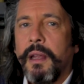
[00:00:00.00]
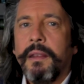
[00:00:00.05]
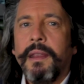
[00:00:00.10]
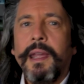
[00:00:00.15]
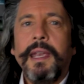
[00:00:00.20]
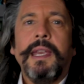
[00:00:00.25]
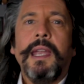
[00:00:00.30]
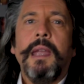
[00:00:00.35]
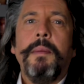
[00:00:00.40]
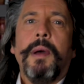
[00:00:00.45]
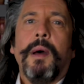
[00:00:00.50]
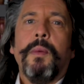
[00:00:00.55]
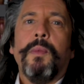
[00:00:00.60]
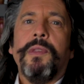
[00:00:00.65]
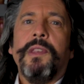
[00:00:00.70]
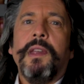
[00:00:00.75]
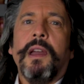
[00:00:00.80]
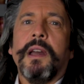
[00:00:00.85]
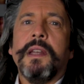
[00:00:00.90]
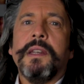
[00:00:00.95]
they came up
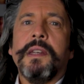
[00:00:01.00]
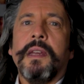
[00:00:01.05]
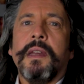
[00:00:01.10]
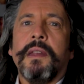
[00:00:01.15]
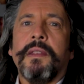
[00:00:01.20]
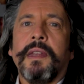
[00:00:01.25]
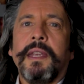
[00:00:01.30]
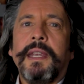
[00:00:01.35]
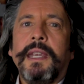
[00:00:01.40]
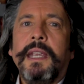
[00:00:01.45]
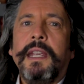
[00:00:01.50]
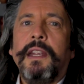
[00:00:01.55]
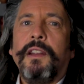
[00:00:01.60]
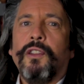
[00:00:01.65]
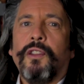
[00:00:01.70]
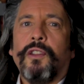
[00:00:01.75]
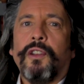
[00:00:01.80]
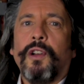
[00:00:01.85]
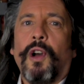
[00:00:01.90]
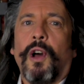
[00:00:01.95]
with the idea that
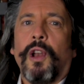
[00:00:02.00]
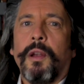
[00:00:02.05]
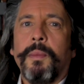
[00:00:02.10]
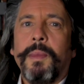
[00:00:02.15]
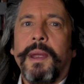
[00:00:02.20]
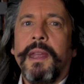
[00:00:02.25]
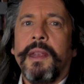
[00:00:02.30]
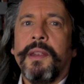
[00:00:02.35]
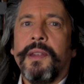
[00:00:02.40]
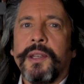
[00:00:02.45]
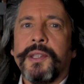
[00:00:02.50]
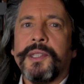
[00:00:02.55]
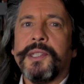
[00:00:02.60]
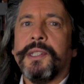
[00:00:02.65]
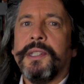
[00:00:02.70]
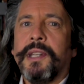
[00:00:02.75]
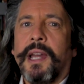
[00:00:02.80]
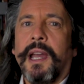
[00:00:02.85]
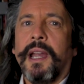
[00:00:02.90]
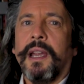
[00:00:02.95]
each column in the
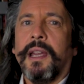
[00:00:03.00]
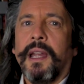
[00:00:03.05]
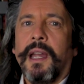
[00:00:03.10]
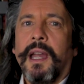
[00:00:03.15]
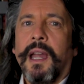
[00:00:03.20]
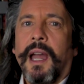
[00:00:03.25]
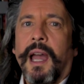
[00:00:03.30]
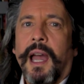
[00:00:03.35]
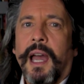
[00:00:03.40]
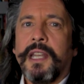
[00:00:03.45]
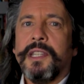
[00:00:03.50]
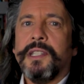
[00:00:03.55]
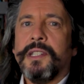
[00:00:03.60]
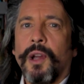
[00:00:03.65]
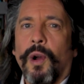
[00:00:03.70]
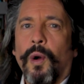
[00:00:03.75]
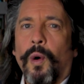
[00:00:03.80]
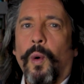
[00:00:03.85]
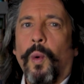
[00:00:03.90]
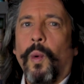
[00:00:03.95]
stack had
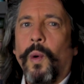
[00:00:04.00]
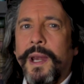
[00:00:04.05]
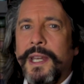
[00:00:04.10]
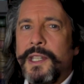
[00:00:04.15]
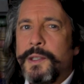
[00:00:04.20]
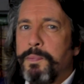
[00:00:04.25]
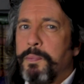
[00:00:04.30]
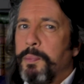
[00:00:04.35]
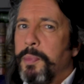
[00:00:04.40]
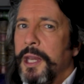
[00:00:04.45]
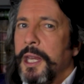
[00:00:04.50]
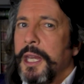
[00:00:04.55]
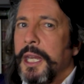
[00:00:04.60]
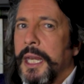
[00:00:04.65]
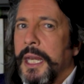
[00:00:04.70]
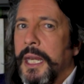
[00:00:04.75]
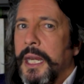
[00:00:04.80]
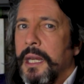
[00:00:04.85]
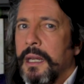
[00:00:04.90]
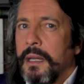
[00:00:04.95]
to always
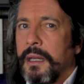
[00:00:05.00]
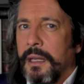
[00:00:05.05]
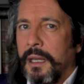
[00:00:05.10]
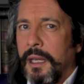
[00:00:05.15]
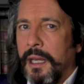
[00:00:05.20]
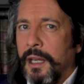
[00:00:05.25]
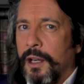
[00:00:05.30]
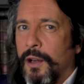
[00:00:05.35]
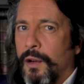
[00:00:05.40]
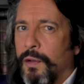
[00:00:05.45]
be in